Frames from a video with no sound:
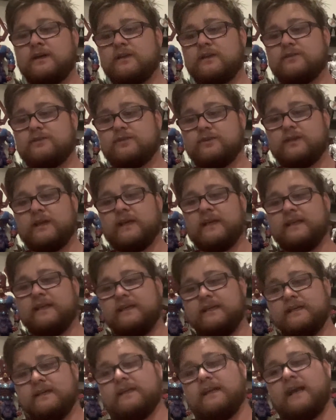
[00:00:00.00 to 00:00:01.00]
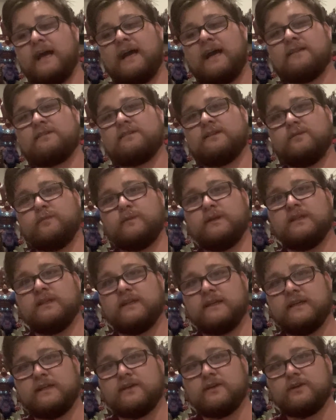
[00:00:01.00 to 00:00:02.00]
so that he could actually be
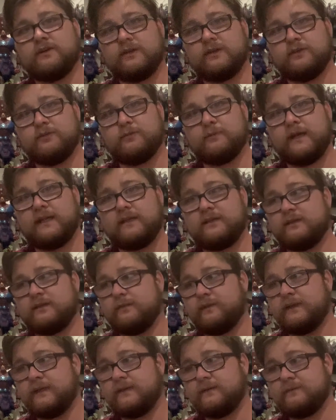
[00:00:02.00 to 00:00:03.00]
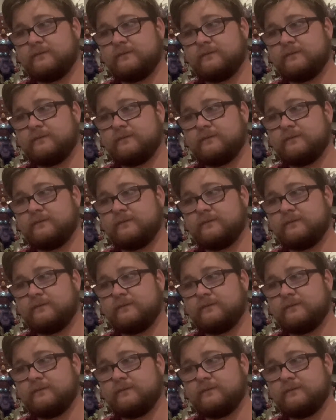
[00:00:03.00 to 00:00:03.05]
the hero he's meant to be.